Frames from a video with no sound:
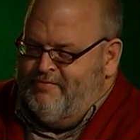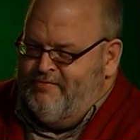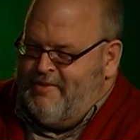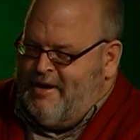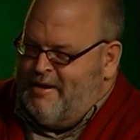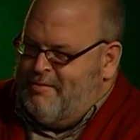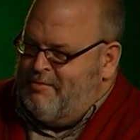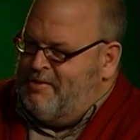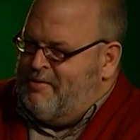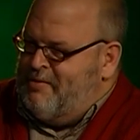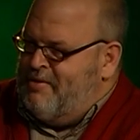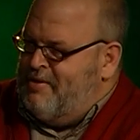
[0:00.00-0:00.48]

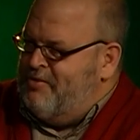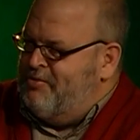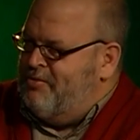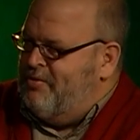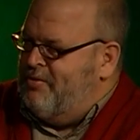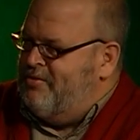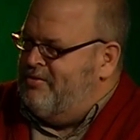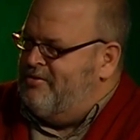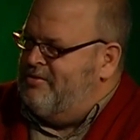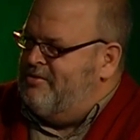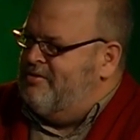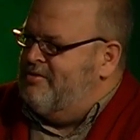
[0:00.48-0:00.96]
Family
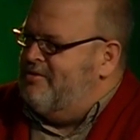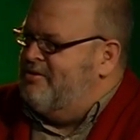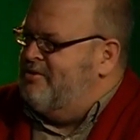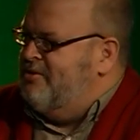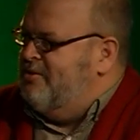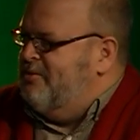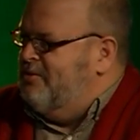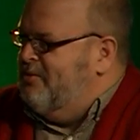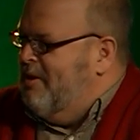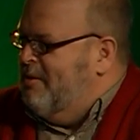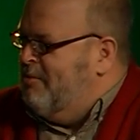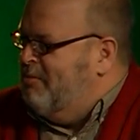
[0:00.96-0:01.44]
Resources
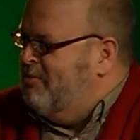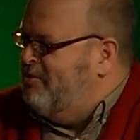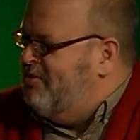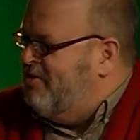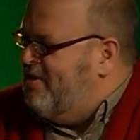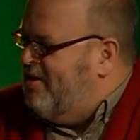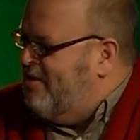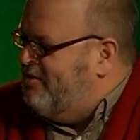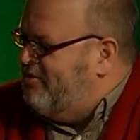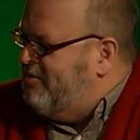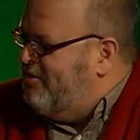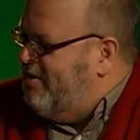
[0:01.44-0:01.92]
to
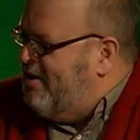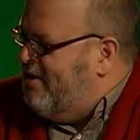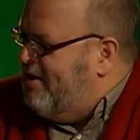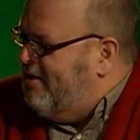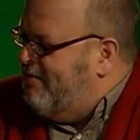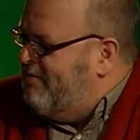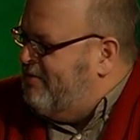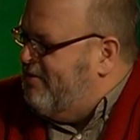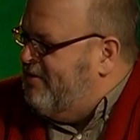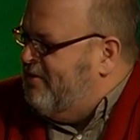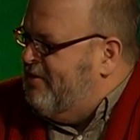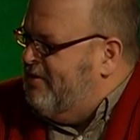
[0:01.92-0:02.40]

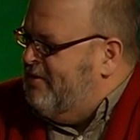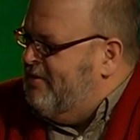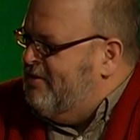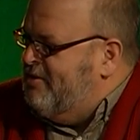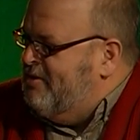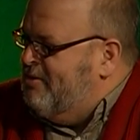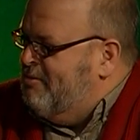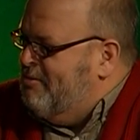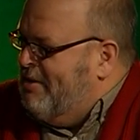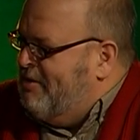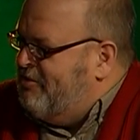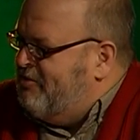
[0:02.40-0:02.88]
MCSA for the
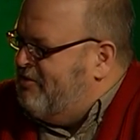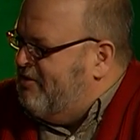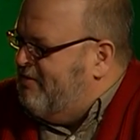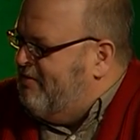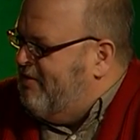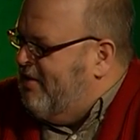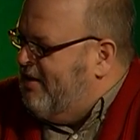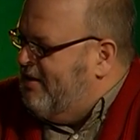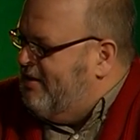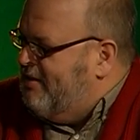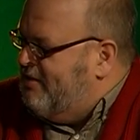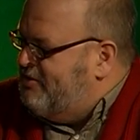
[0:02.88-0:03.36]
domestic
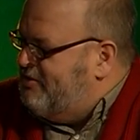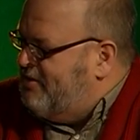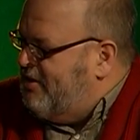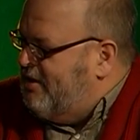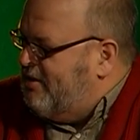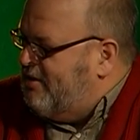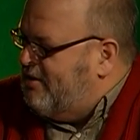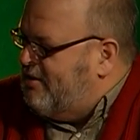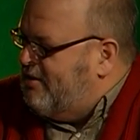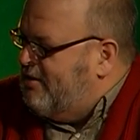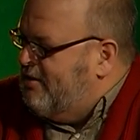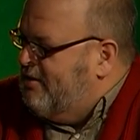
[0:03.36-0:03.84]
violence
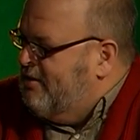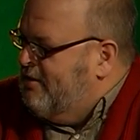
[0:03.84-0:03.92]
shelter?